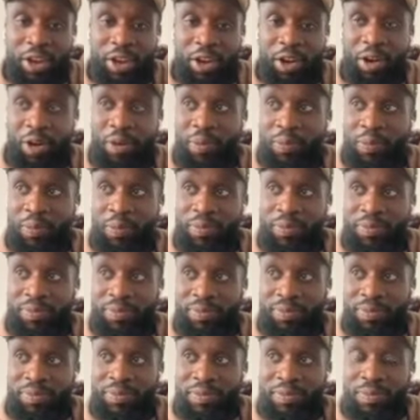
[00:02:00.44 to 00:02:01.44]
their
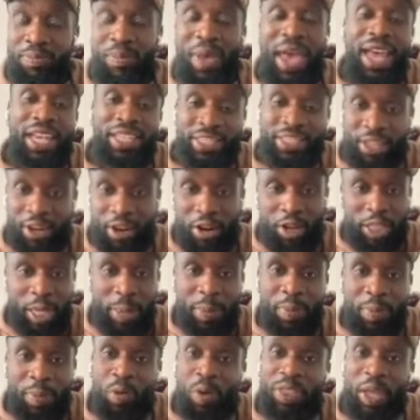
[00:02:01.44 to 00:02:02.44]
past
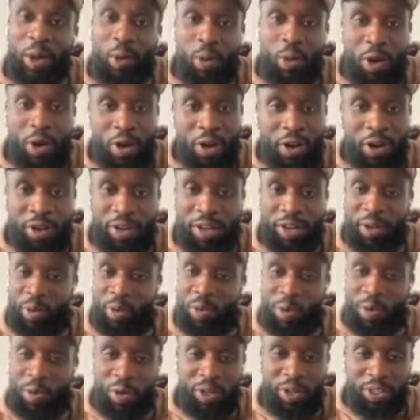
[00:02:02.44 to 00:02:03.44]
stereotype of what they were that
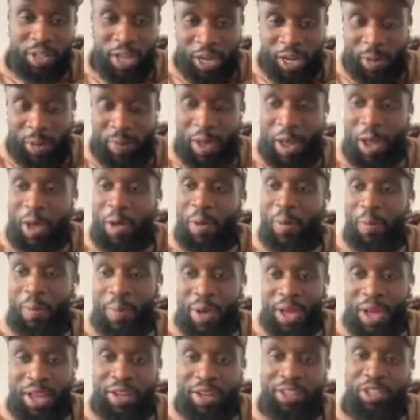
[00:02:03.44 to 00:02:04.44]
we don't talk about.
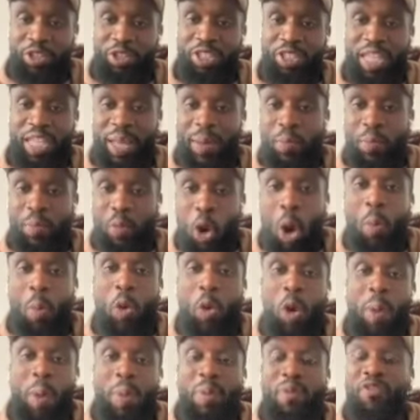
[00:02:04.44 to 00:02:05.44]
But you're seeing more and
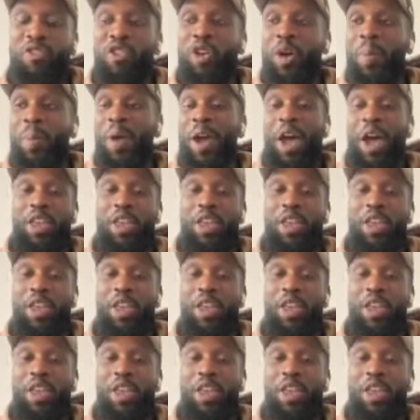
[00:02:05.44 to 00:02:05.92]
more people from